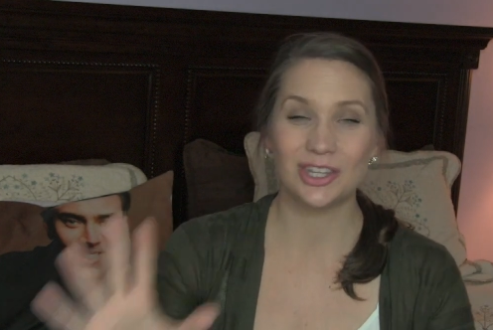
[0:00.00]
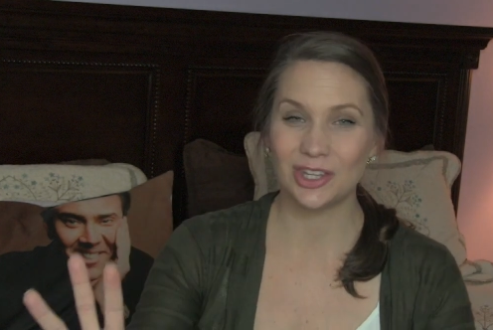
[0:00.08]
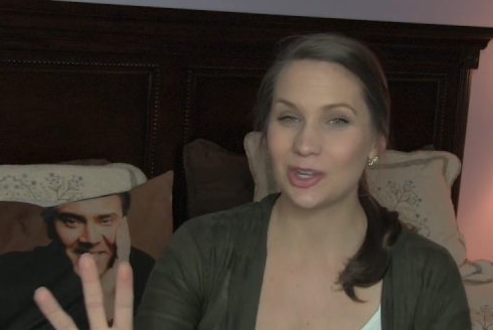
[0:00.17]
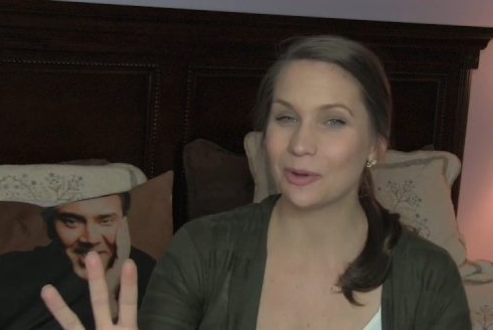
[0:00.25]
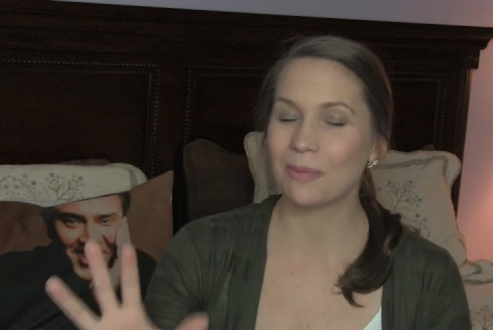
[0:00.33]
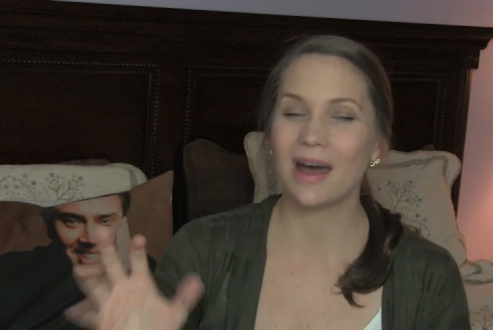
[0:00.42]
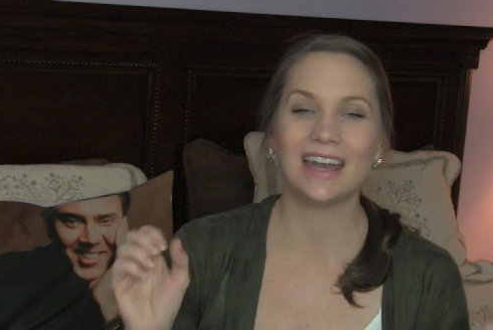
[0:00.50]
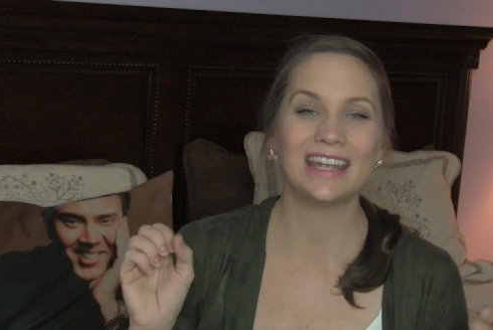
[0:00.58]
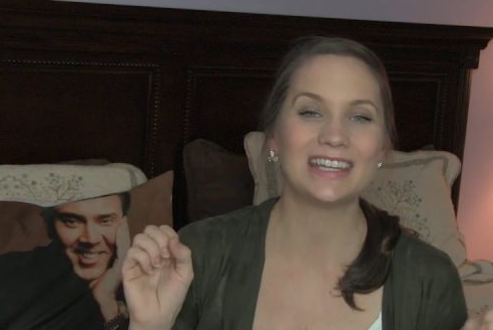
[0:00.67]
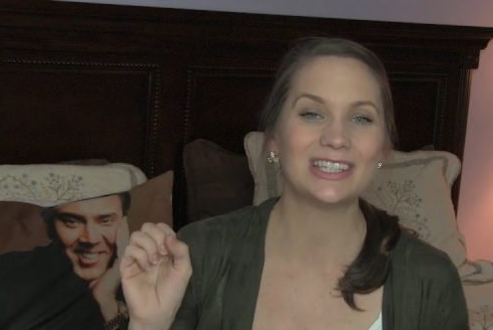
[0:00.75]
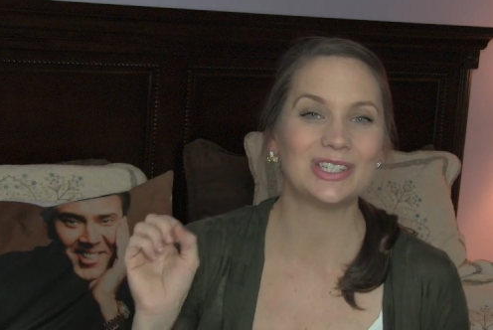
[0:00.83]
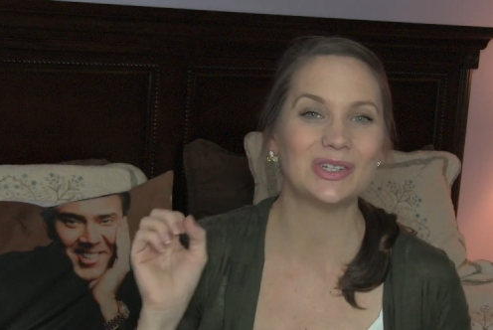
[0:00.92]
Speaker 1: Your body
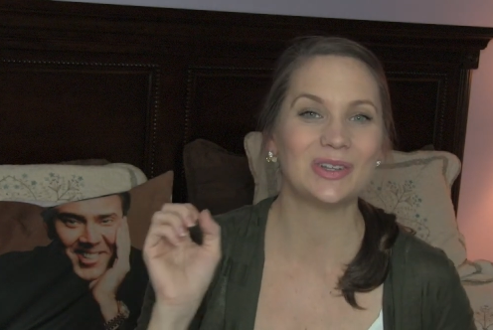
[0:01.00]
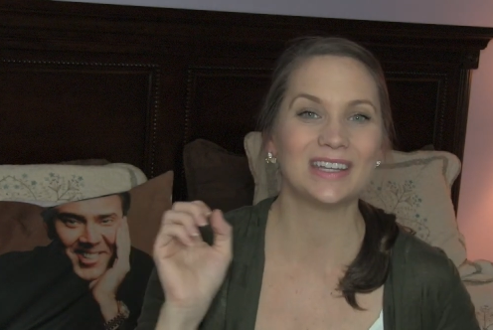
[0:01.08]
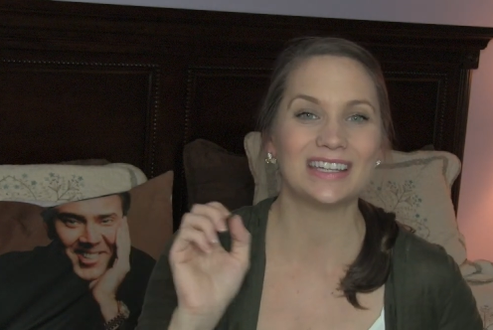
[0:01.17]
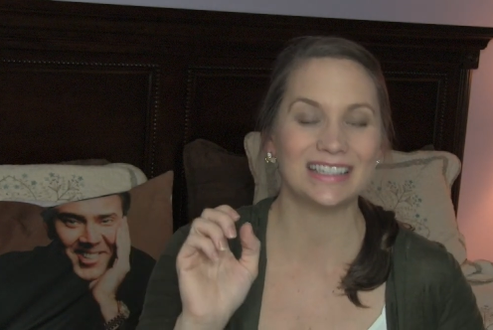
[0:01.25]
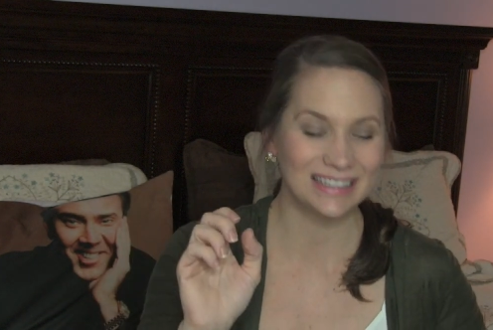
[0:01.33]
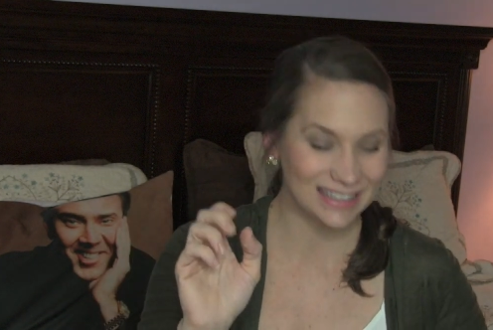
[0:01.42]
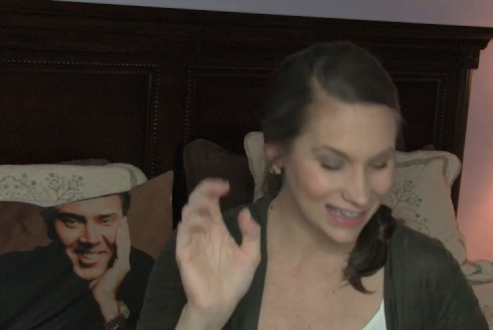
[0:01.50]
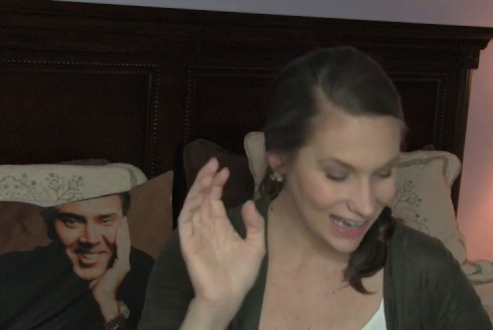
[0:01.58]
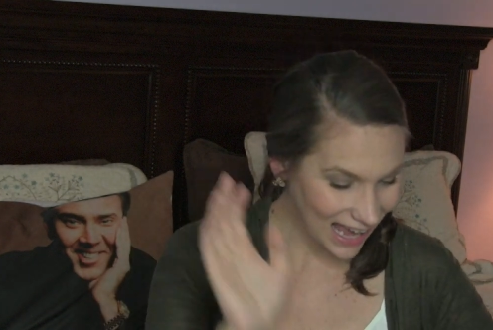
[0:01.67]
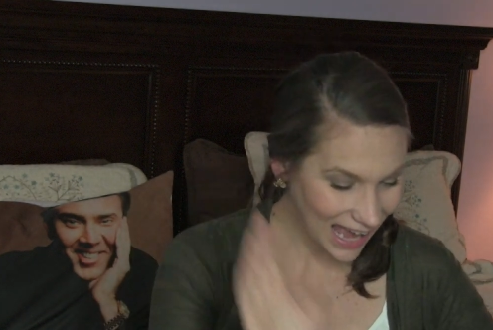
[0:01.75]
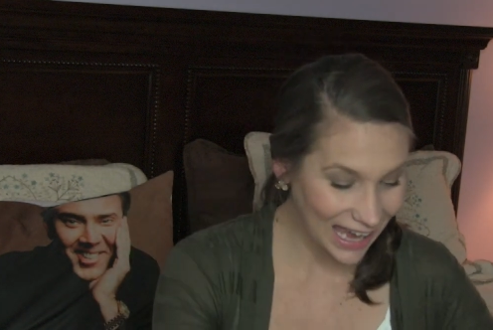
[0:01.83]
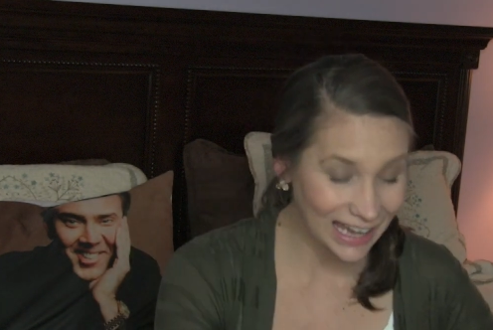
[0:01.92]
can do this.
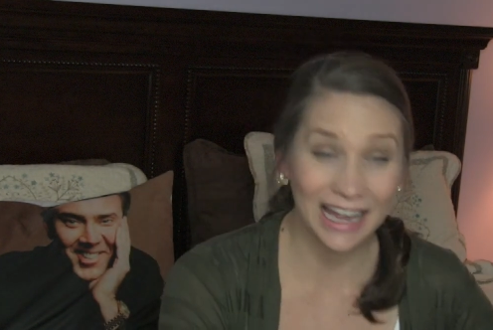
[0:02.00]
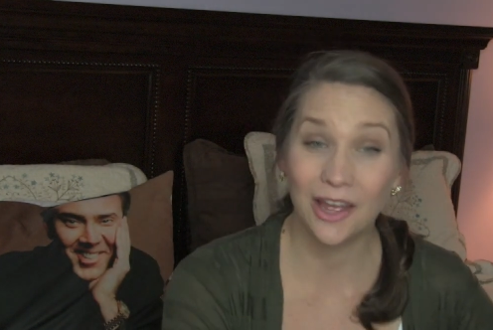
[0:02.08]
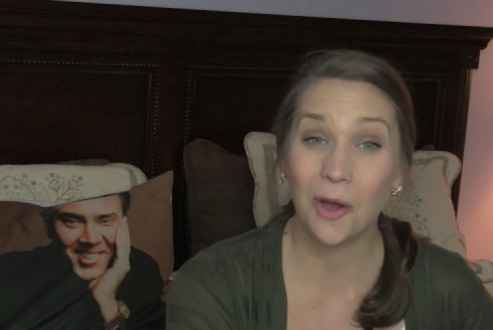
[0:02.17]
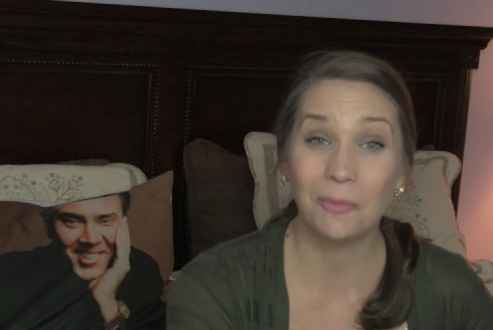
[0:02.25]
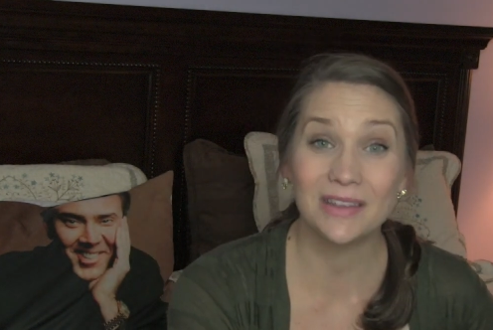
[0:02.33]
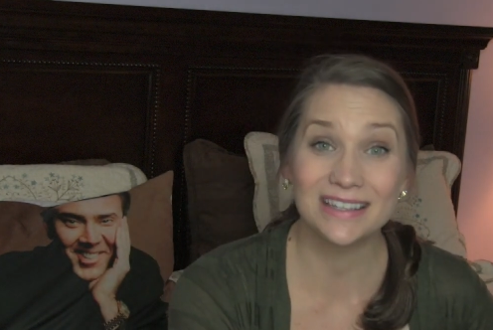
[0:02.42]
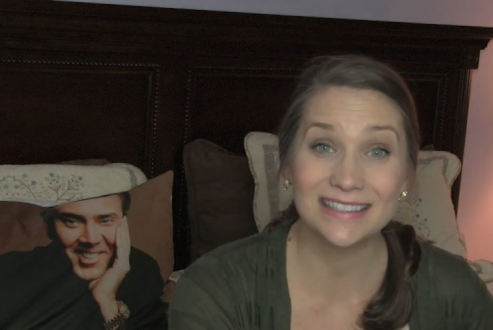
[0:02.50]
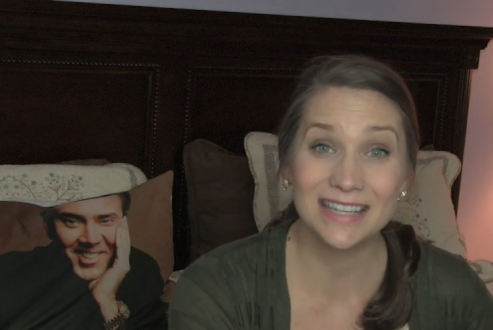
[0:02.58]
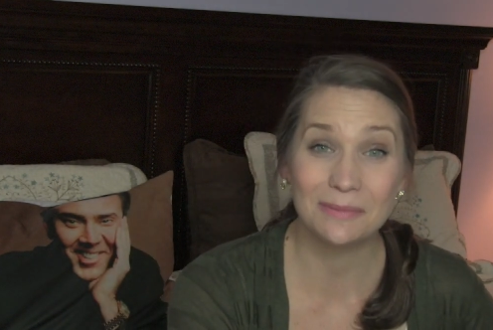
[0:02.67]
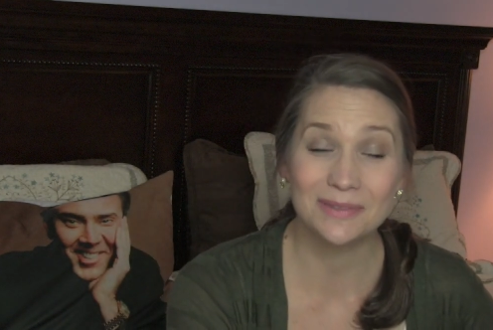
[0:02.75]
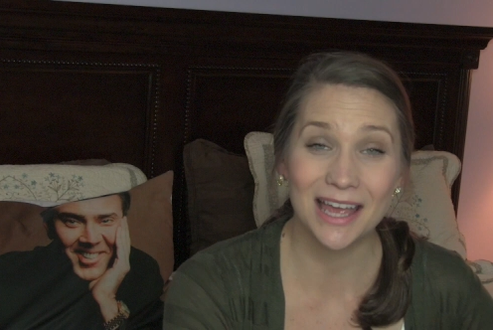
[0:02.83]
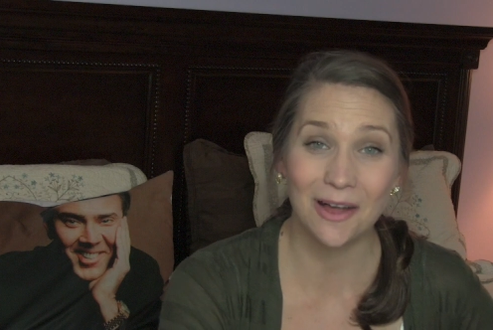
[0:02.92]
And I hope these
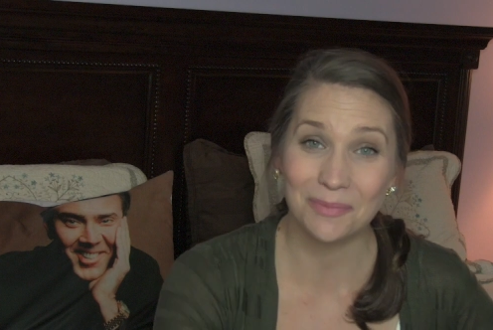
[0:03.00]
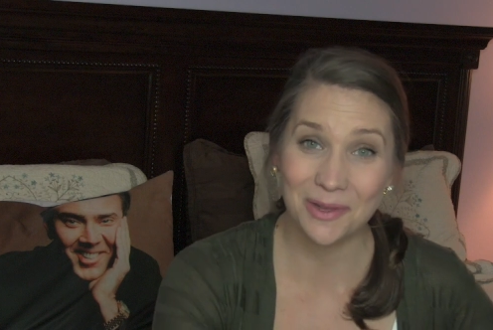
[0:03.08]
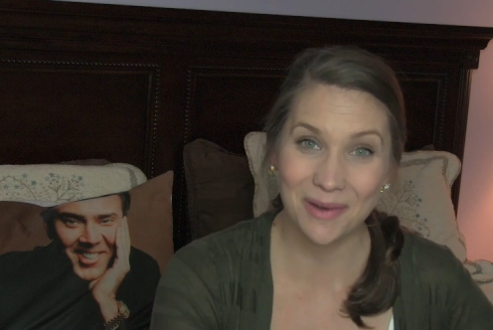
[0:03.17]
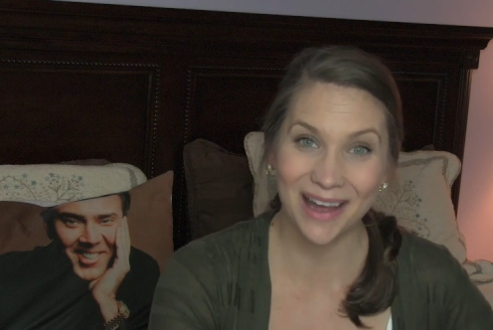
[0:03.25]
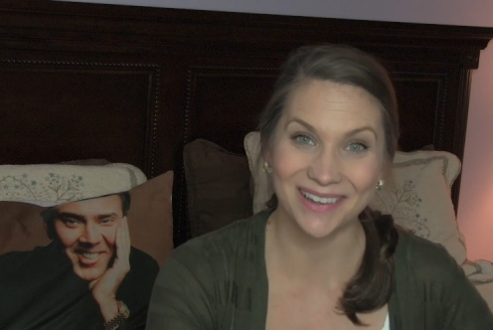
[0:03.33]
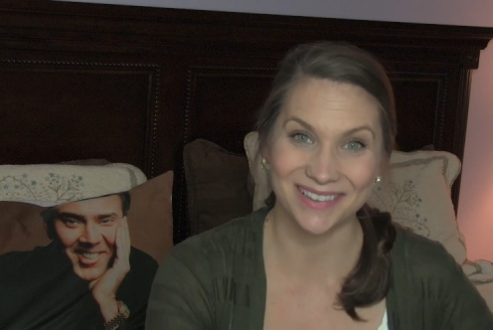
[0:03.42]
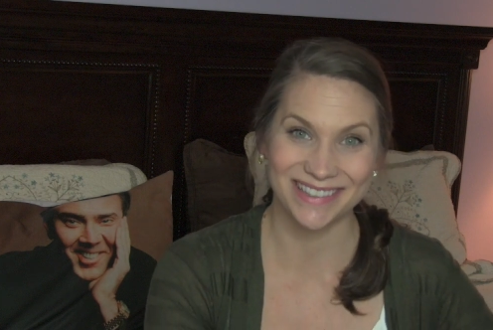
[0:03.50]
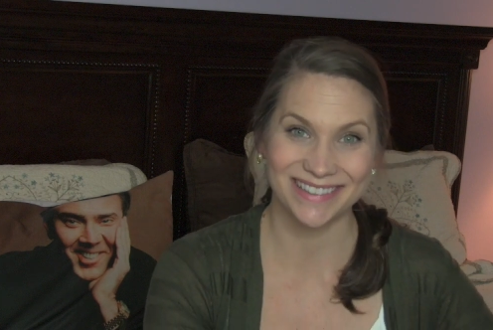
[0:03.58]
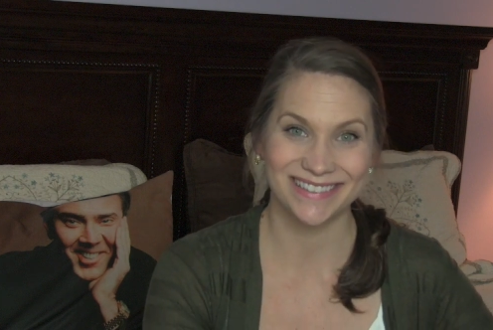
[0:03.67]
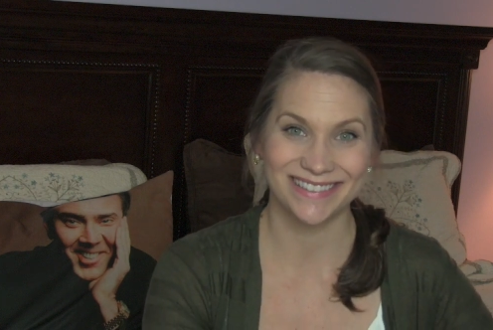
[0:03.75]
tips help you out.